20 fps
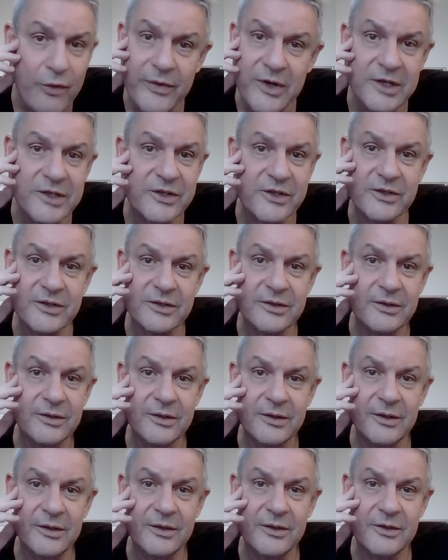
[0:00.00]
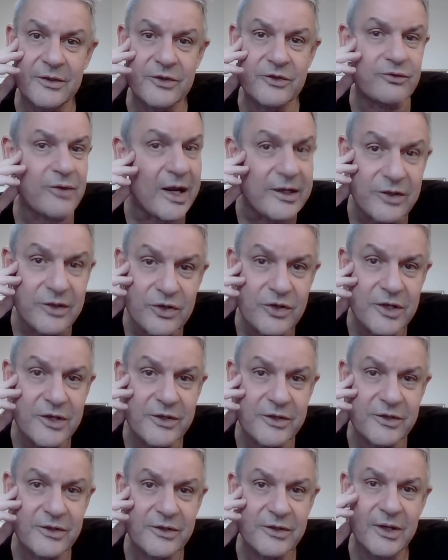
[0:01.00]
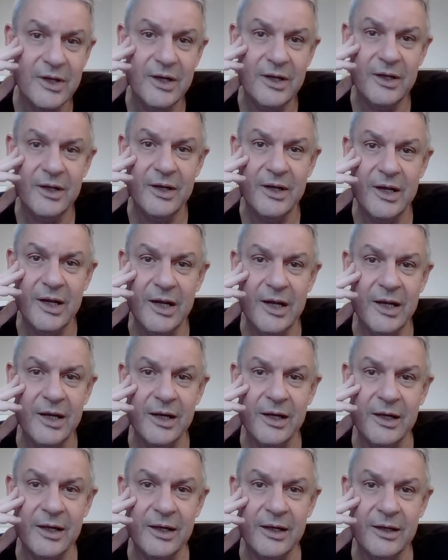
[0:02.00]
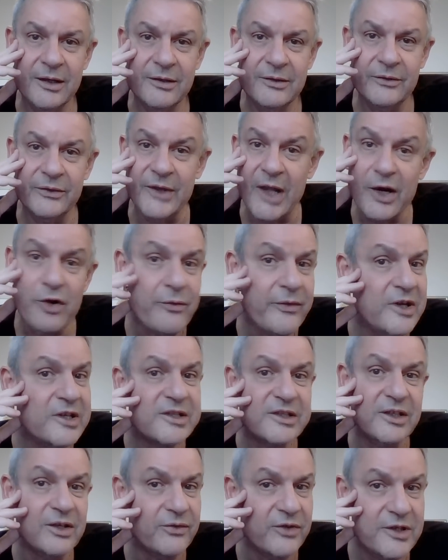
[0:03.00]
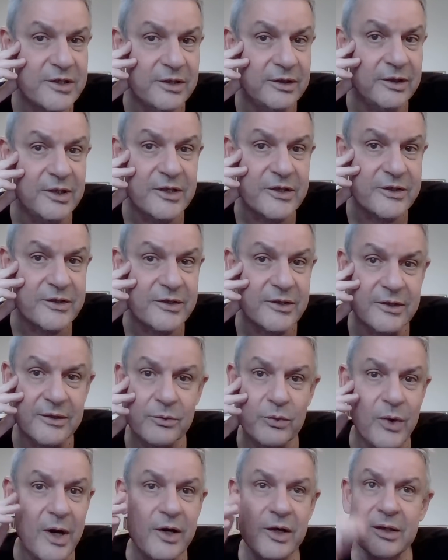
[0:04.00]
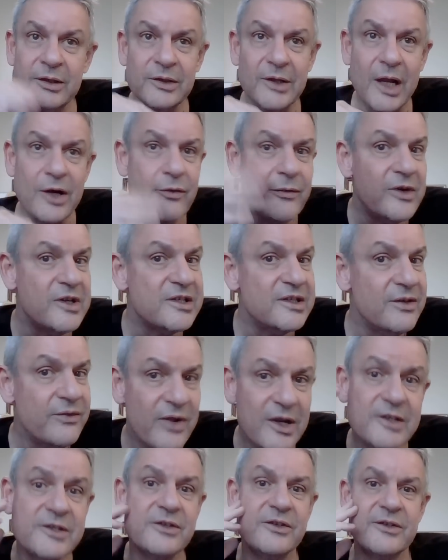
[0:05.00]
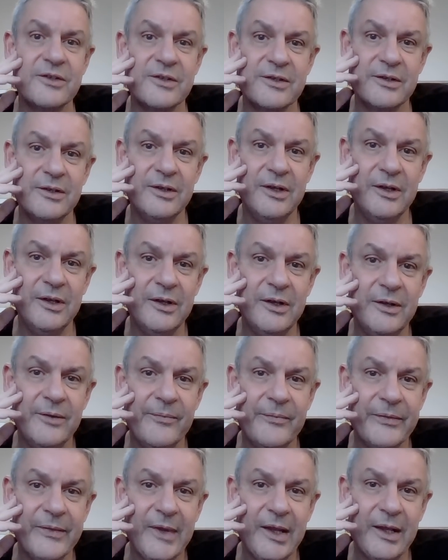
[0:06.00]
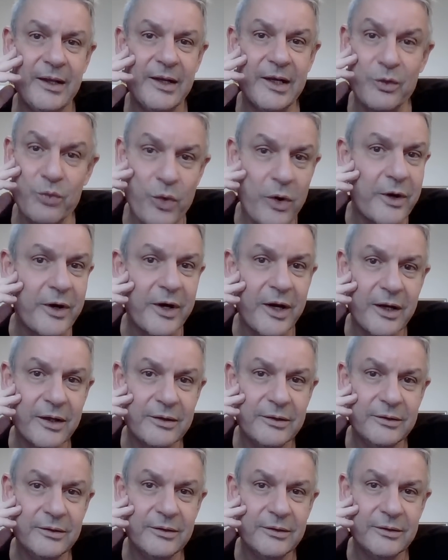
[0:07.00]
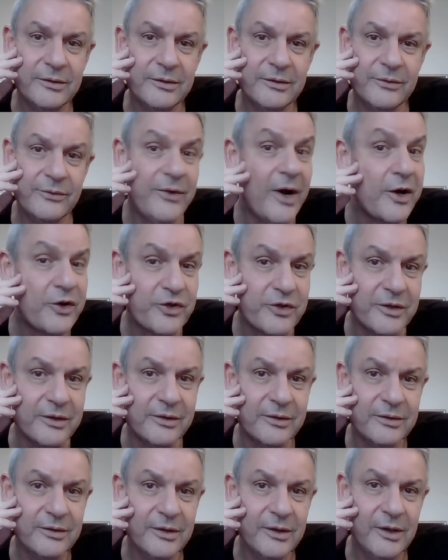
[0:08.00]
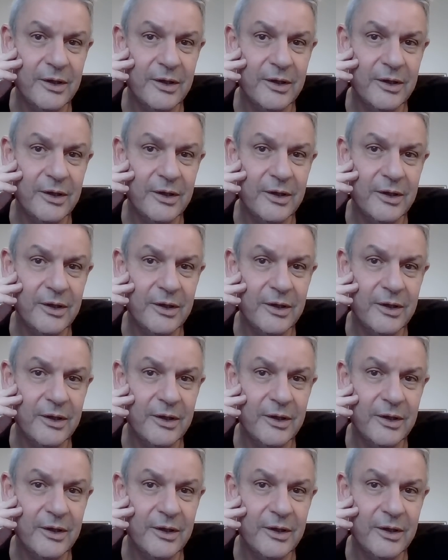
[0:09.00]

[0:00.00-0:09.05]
of his strategies and none of his defenses can work, function.